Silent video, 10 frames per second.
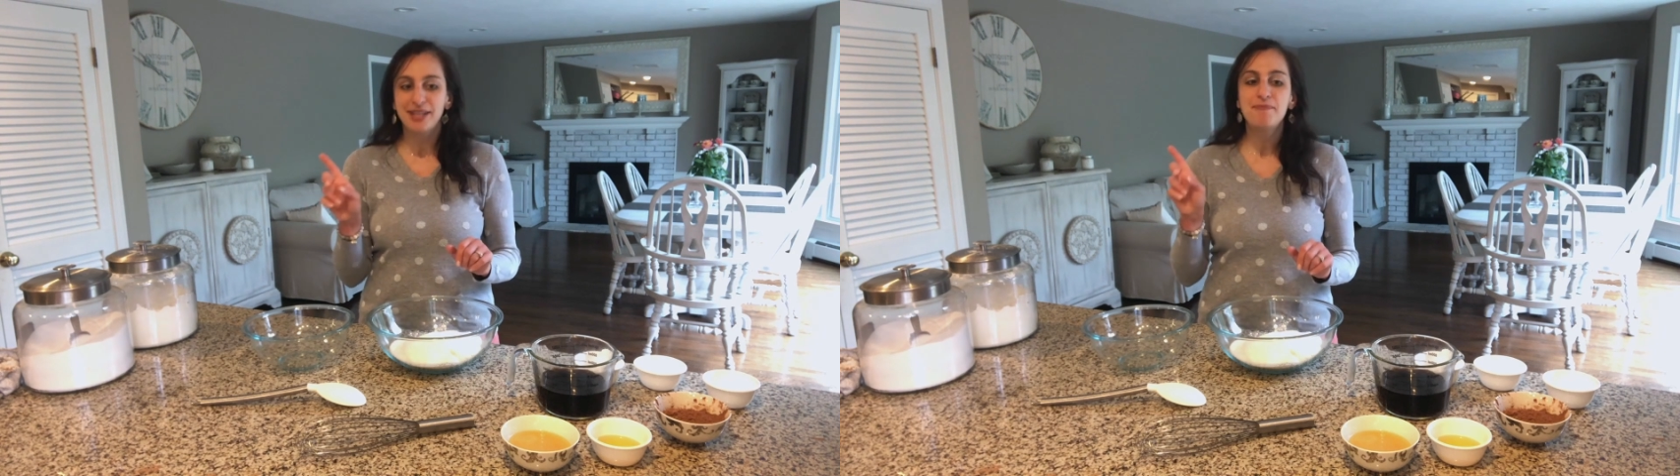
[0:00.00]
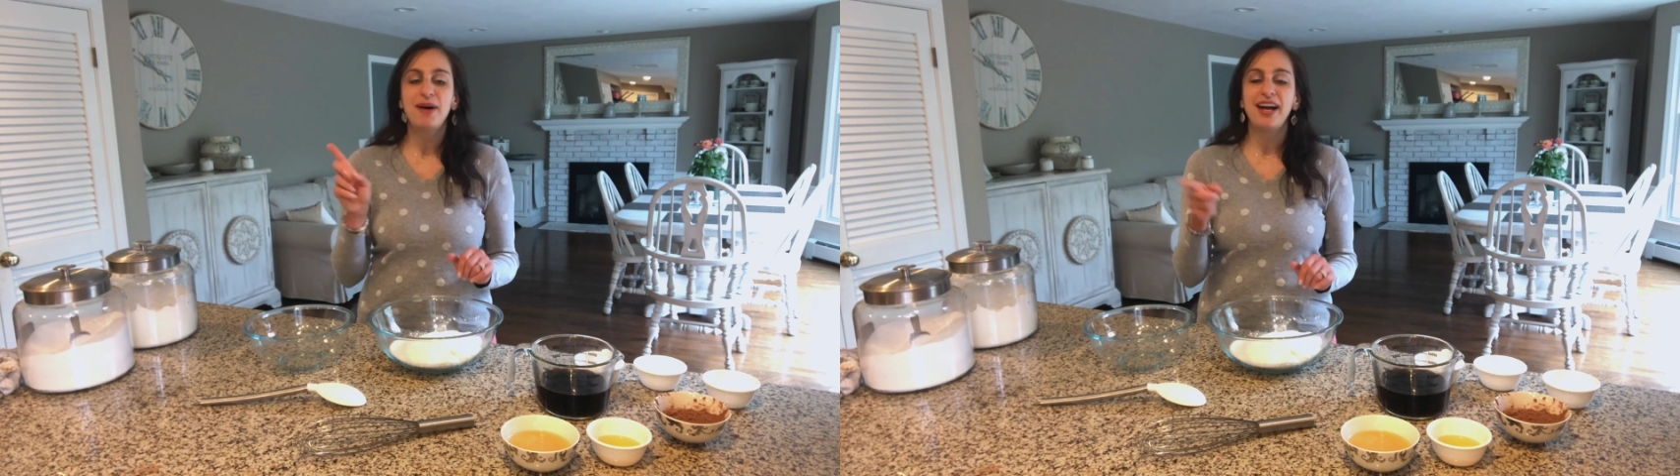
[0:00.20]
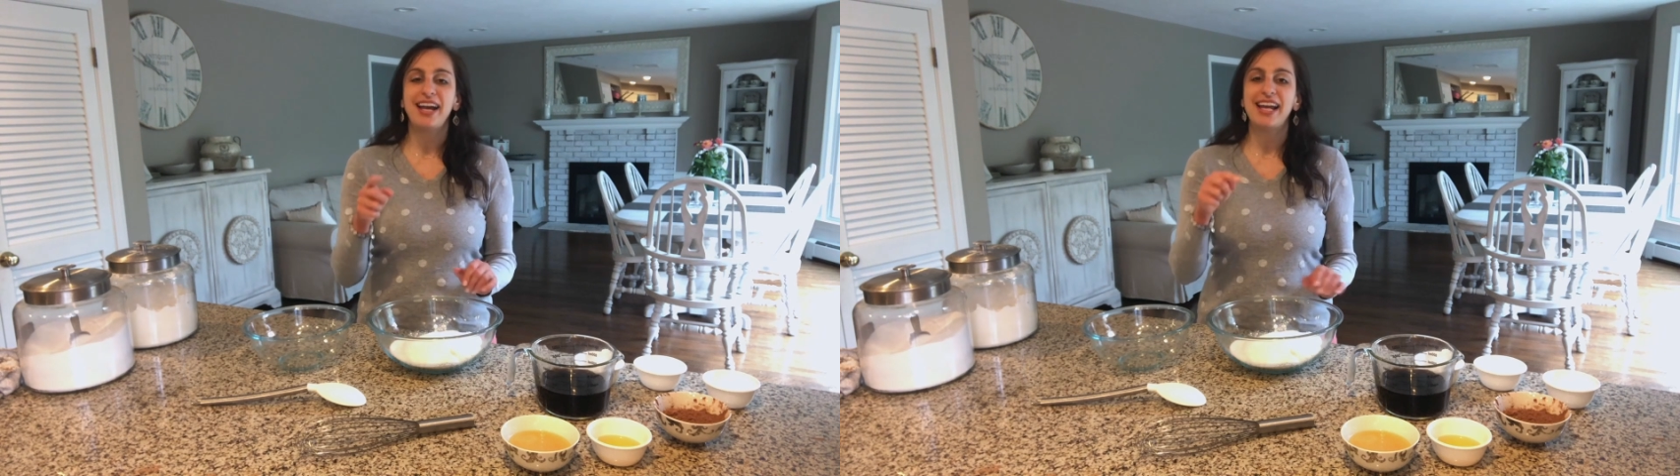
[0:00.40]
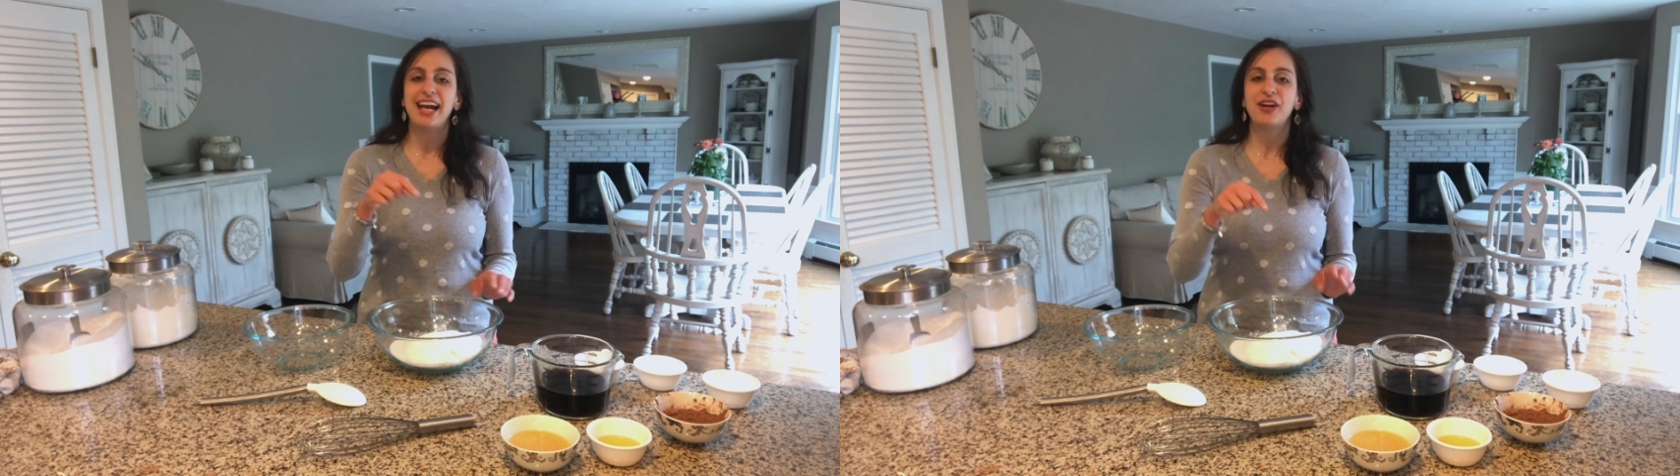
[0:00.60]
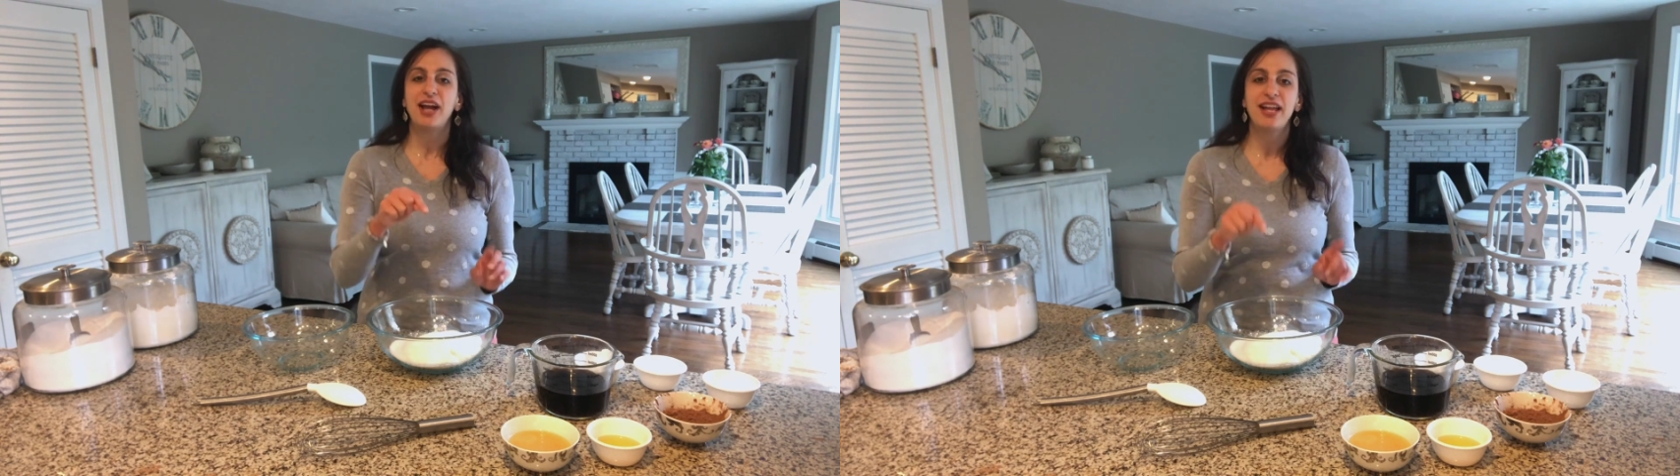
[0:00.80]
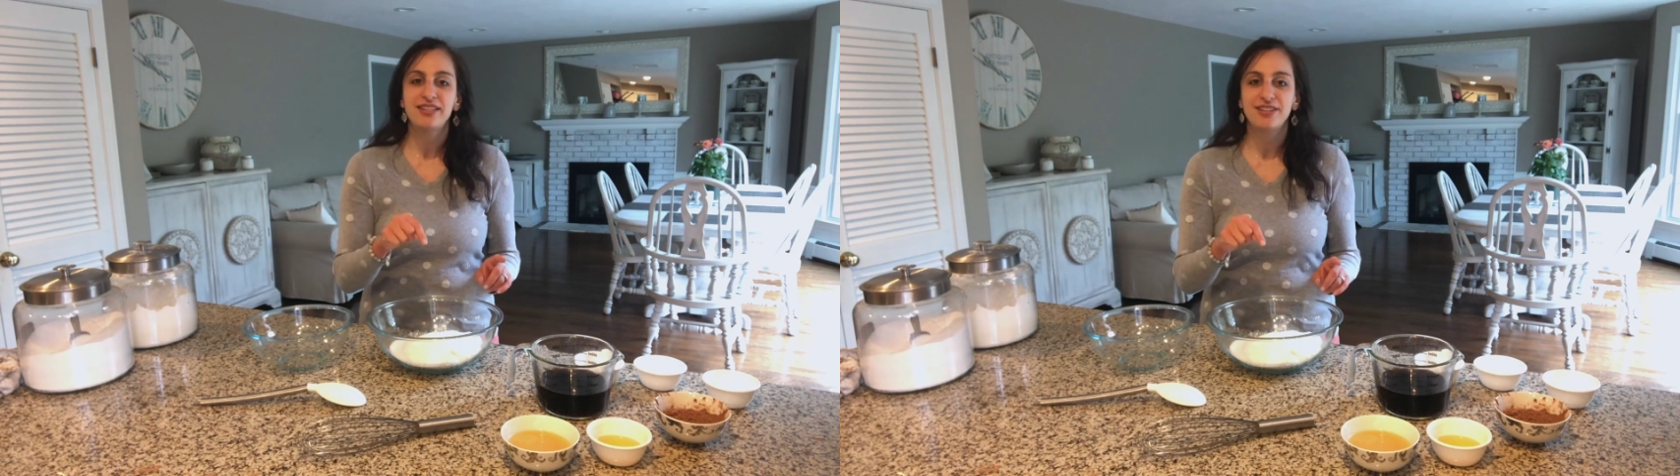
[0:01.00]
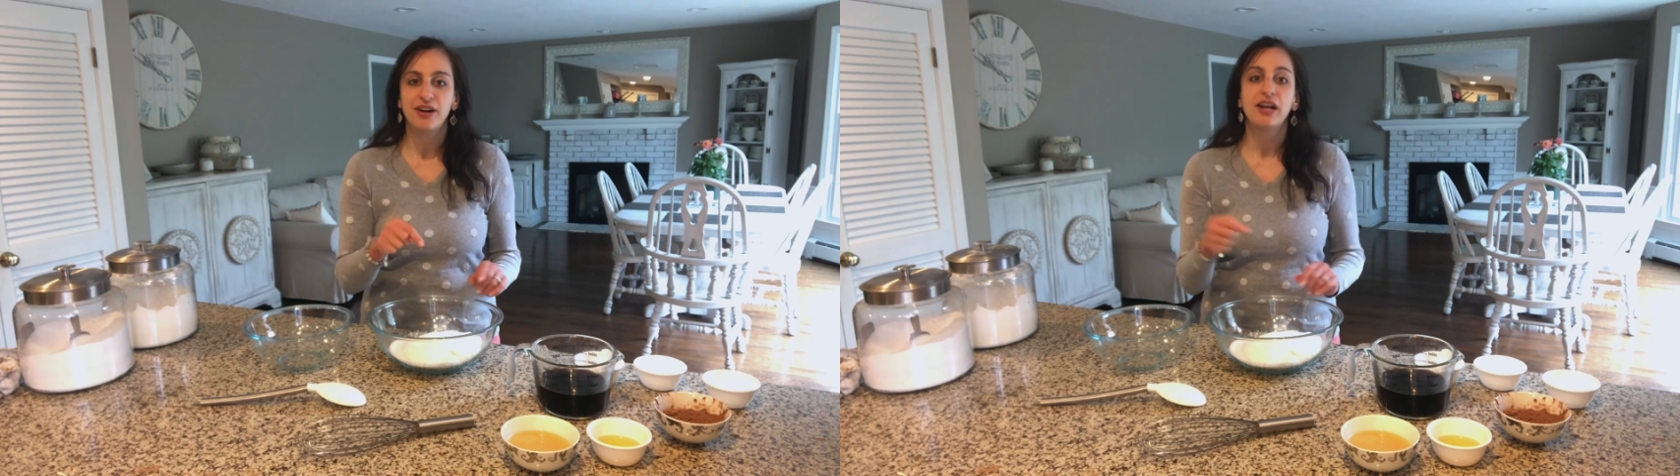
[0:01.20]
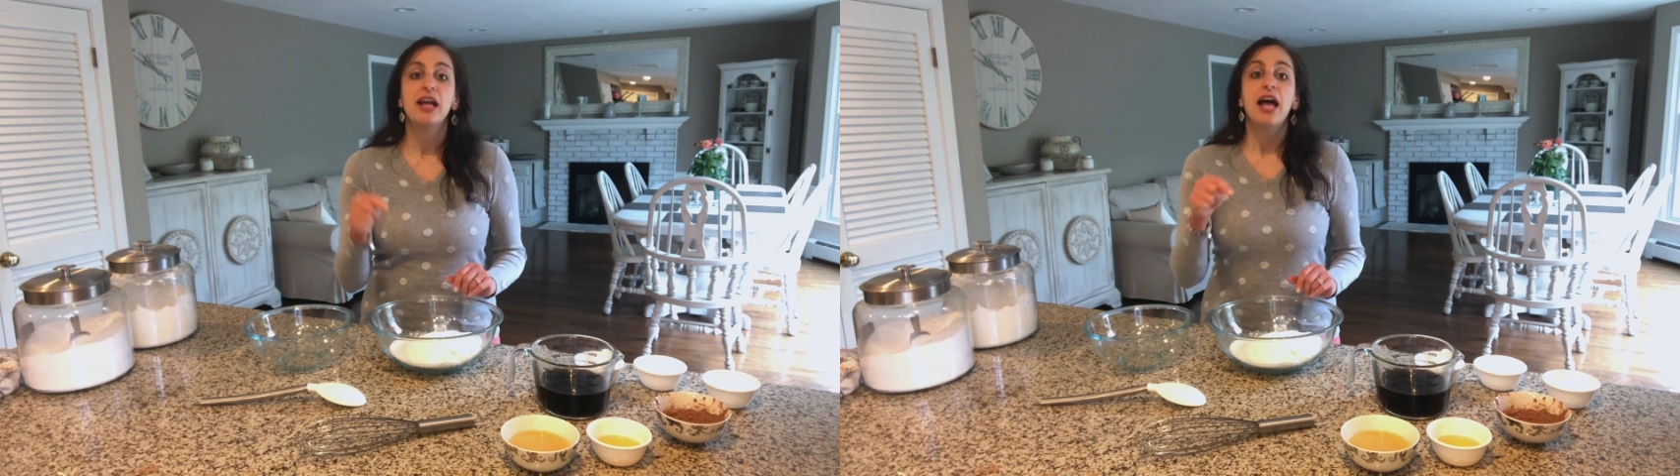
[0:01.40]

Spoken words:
I got a head start.